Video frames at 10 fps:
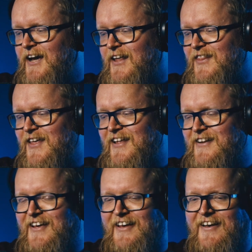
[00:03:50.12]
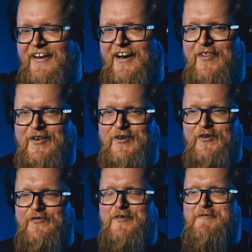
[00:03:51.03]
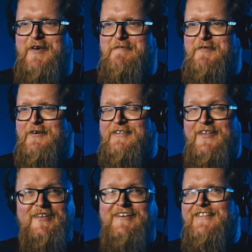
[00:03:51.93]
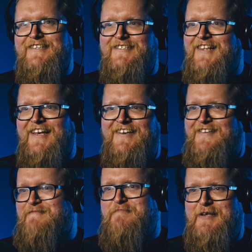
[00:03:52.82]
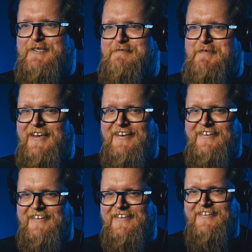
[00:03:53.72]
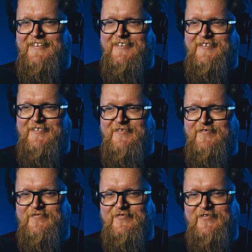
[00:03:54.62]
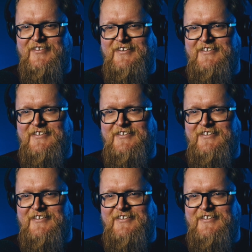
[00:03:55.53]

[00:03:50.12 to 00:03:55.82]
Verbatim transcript: And then your film came along like that. This is like meant to be. So